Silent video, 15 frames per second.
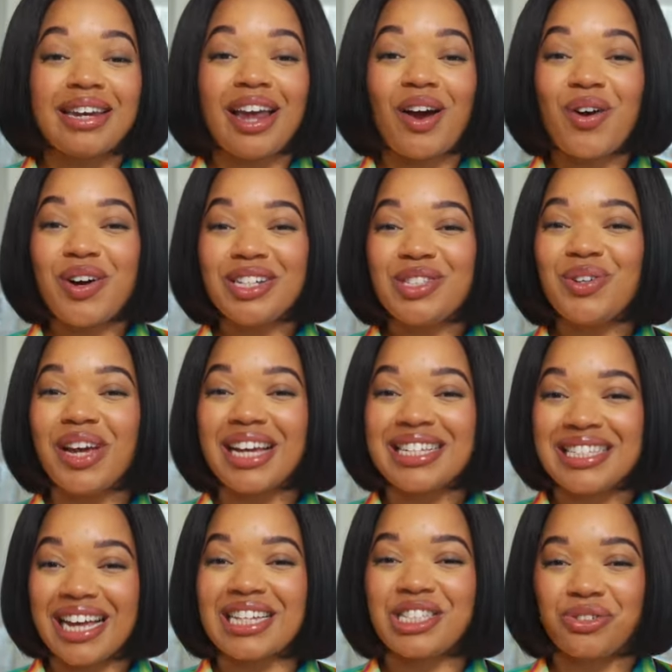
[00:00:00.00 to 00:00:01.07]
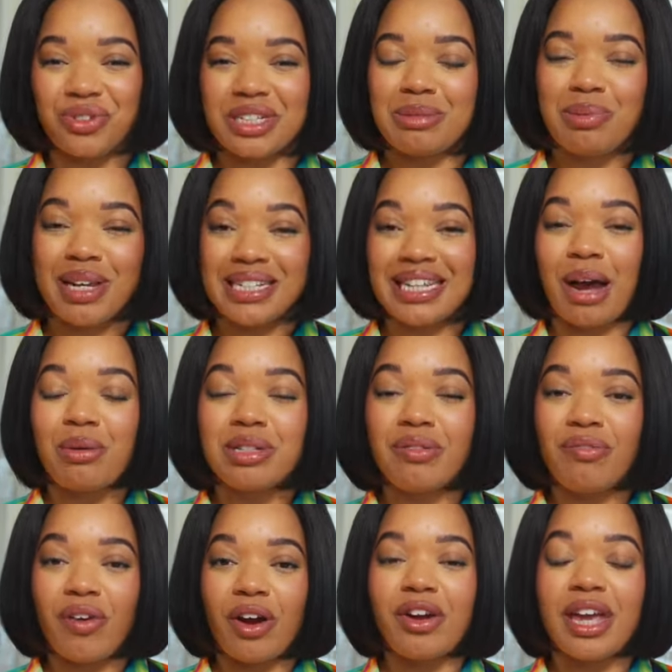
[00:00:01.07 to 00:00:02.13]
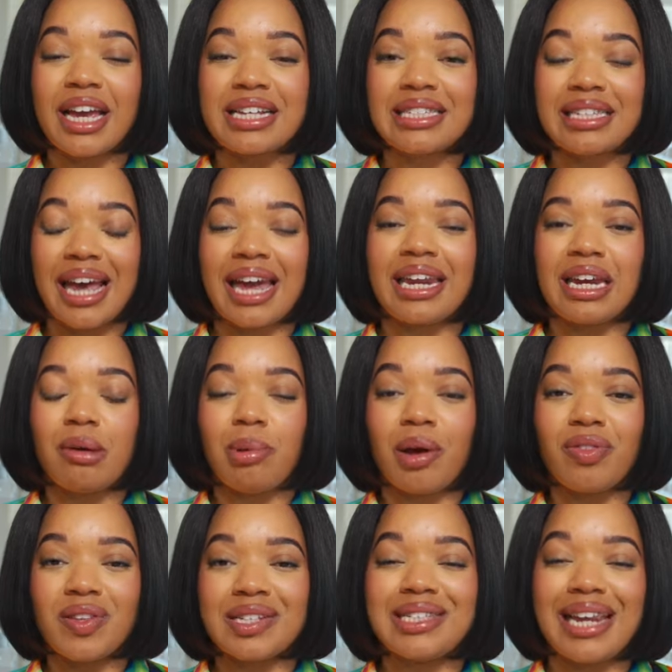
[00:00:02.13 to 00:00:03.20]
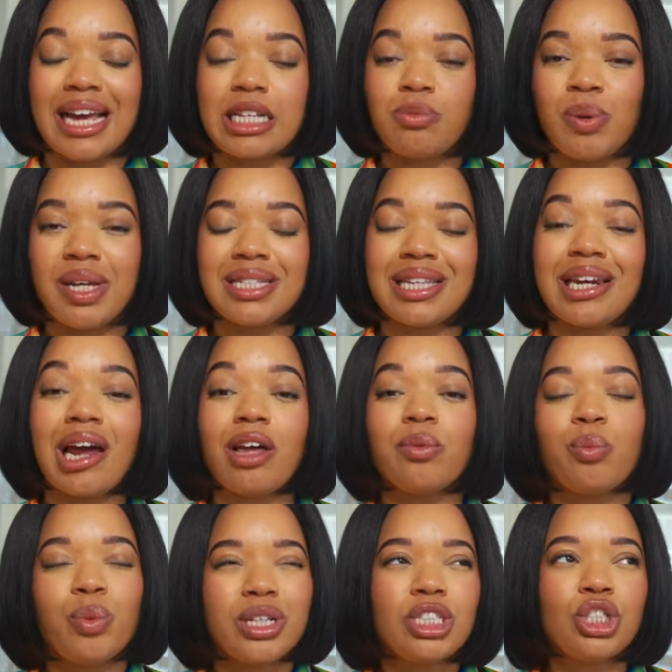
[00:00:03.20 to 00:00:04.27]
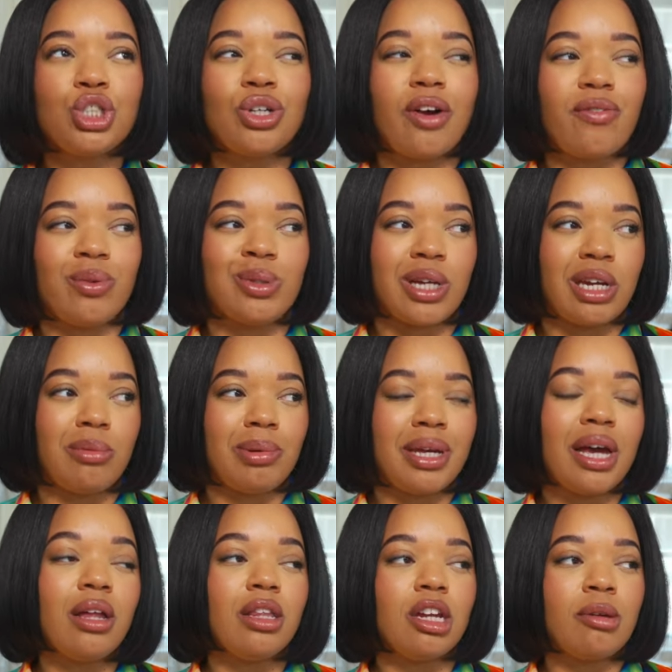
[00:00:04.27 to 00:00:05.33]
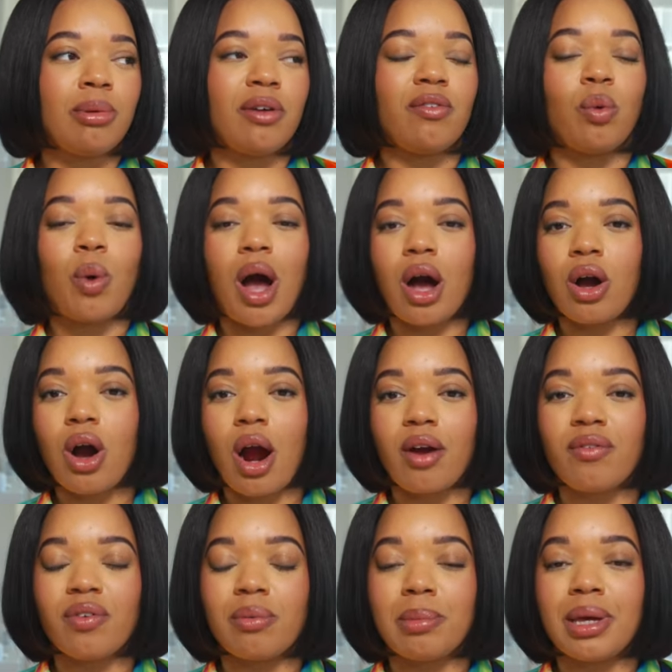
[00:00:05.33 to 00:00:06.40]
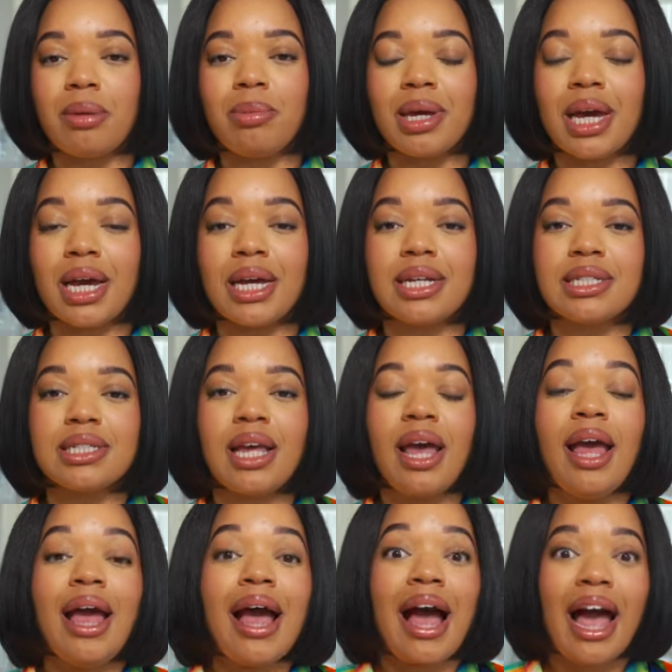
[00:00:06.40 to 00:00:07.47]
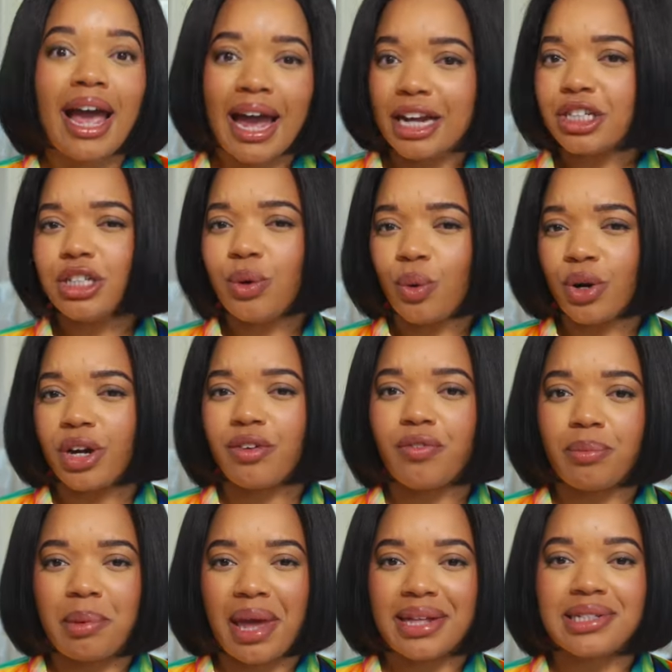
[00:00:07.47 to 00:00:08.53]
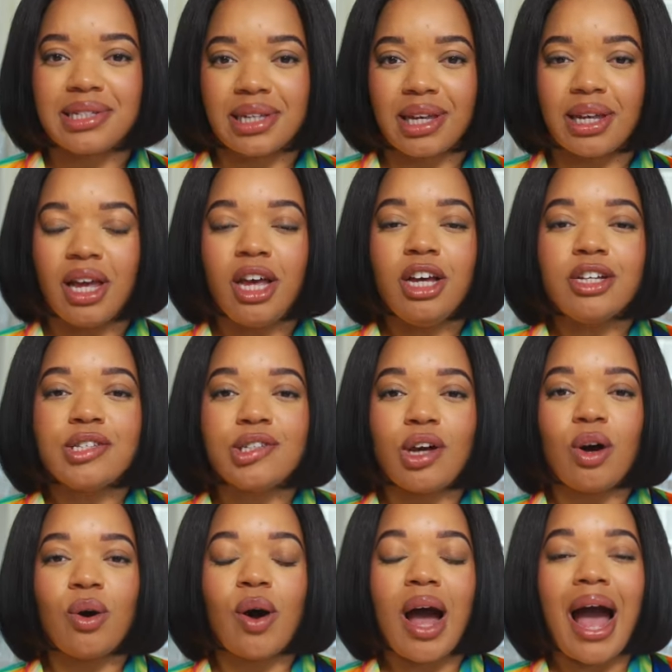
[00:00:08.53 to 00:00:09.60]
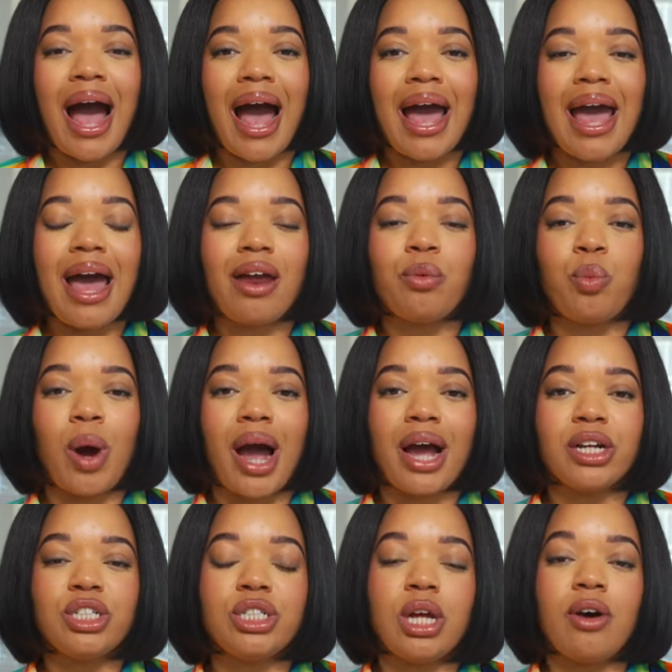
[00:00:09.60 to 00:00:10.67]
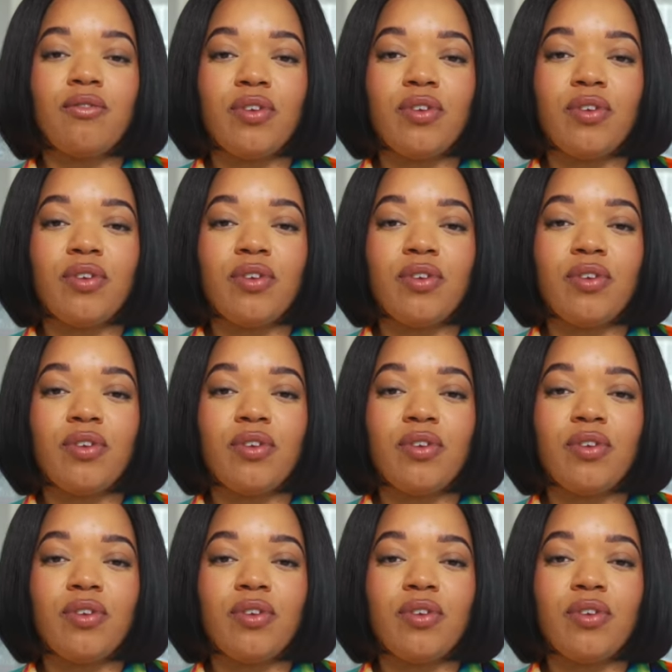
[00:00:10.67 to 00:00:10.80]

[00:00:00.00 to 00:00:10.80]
Now onto accessories, because I was very excited about this next piece and I wasn't sure if it was gonna be a little bit of a wild card for me because I actually ordered it from Etsy. So I had watched a